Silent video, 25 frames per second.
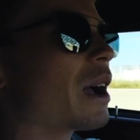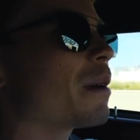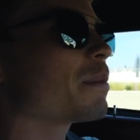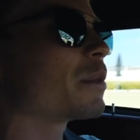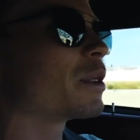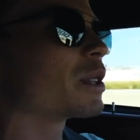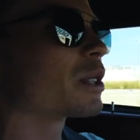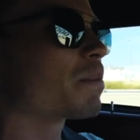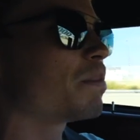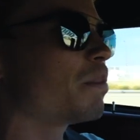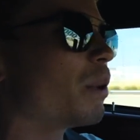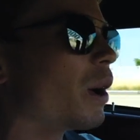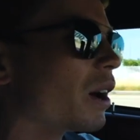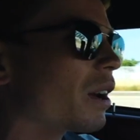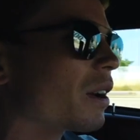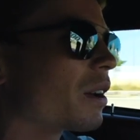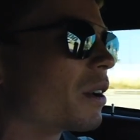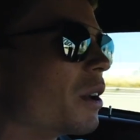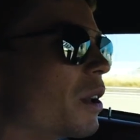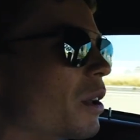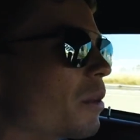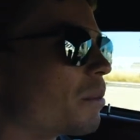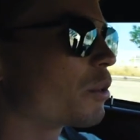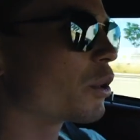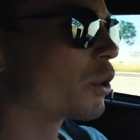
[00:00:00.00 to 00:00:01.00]
happens. But
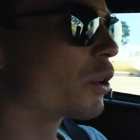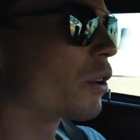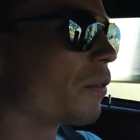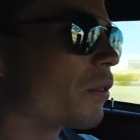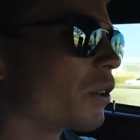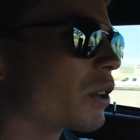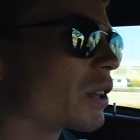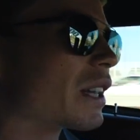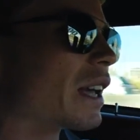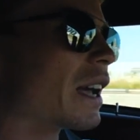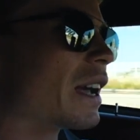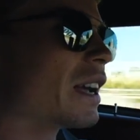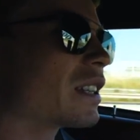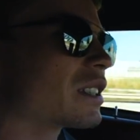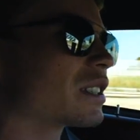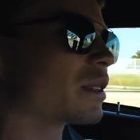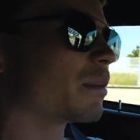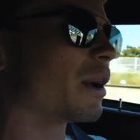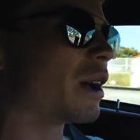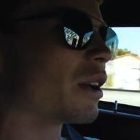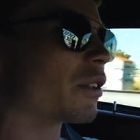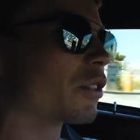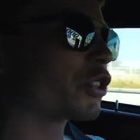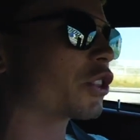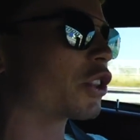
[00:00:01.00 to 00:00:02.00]
beautiful day, it's
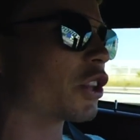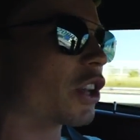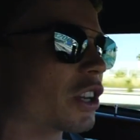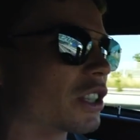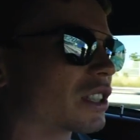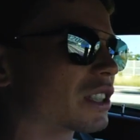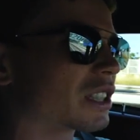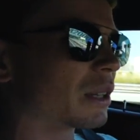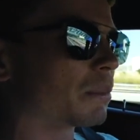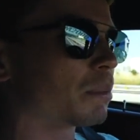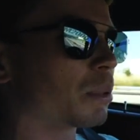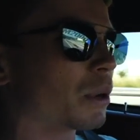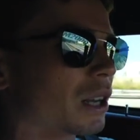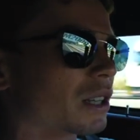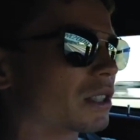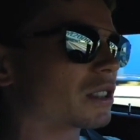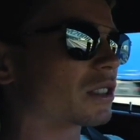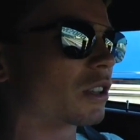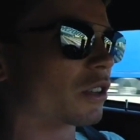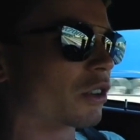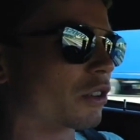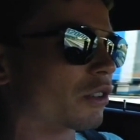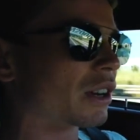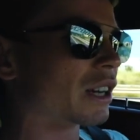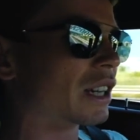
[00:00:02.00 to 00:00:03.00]
about 30 plus
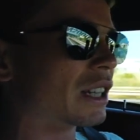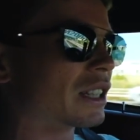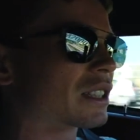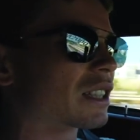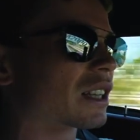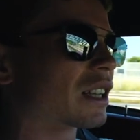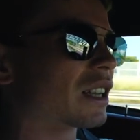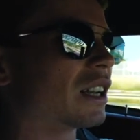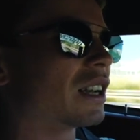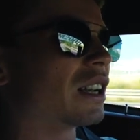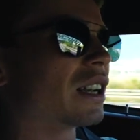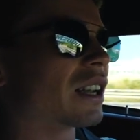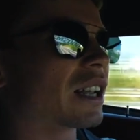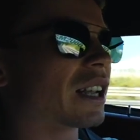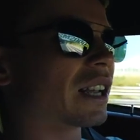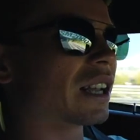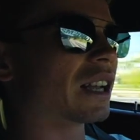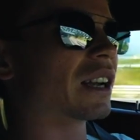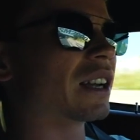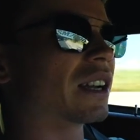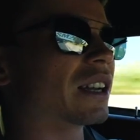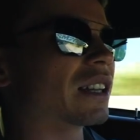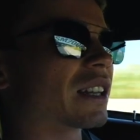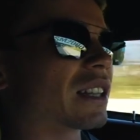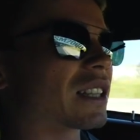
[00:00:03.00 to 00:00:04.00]
degrees
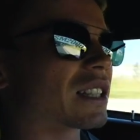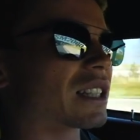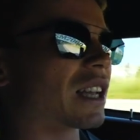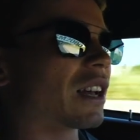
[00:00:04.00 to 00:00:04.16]
here in the